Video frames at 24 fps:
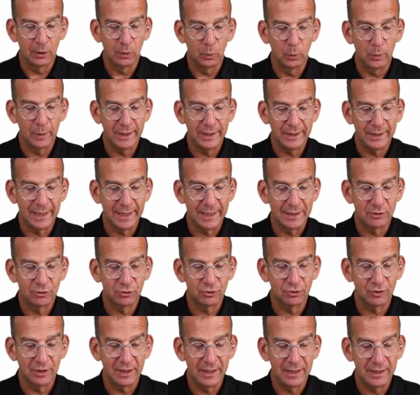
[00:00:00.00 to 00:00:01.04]
we can
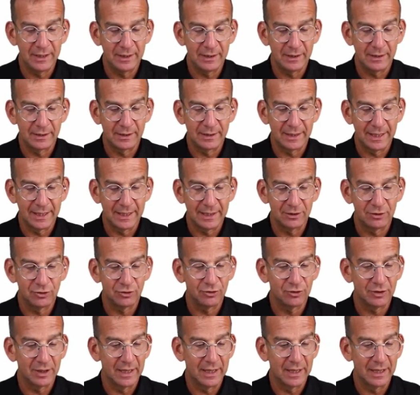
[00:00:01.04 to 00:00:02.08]
see
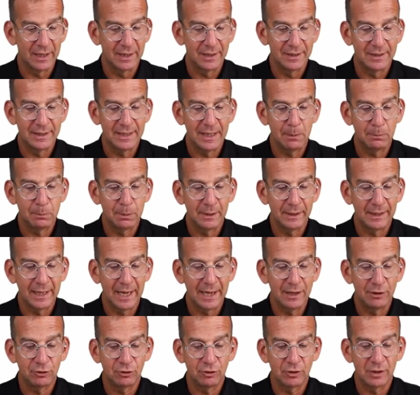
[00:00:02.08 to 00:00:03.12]
that the
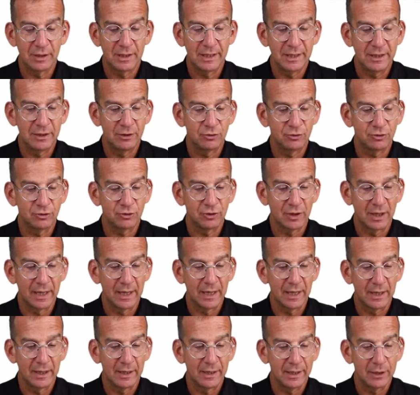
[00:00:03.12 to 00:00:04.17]
application is
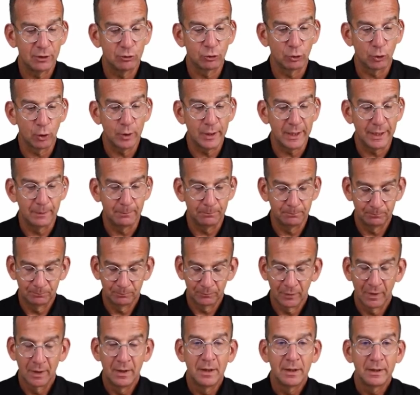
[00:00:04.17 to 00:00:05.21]
running.
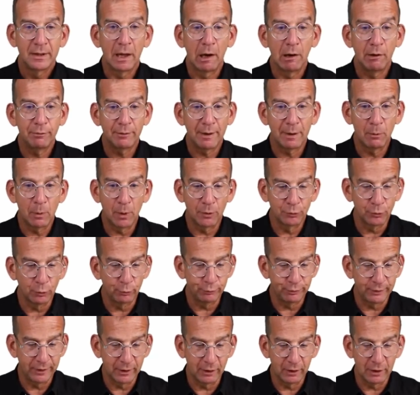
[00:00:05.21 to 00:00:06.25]
Now, if I want to
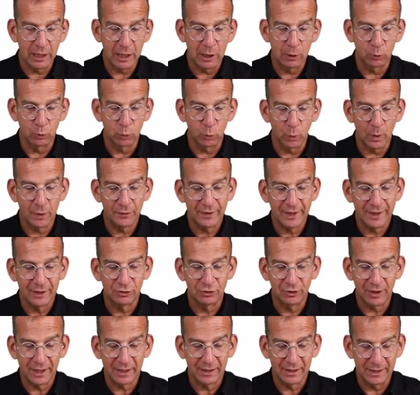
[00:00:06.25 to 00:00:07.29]
figure out what
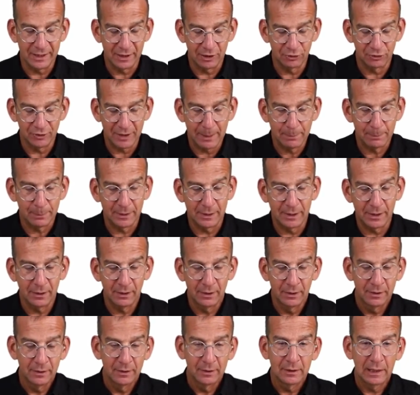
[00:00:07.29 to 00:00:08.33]
exactly is
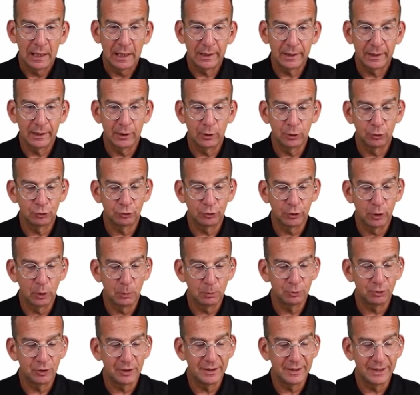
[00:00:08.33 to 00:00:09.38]
happening, I can use
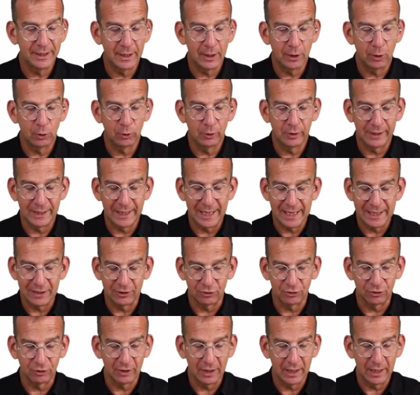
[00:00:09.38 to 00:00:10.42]
kubectl
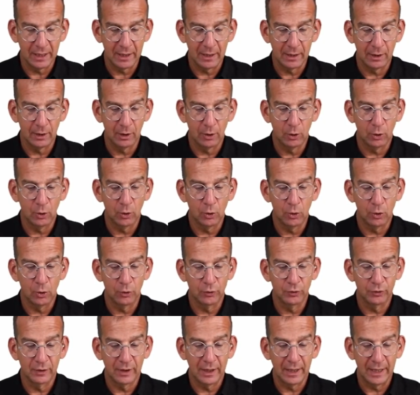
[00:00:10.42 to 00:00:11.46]
get
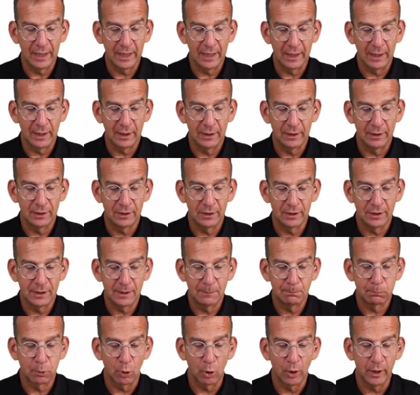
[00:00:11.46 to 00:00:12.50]
on the
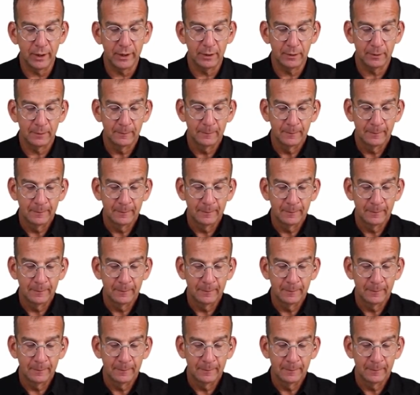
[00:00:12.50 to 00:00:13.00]
deploy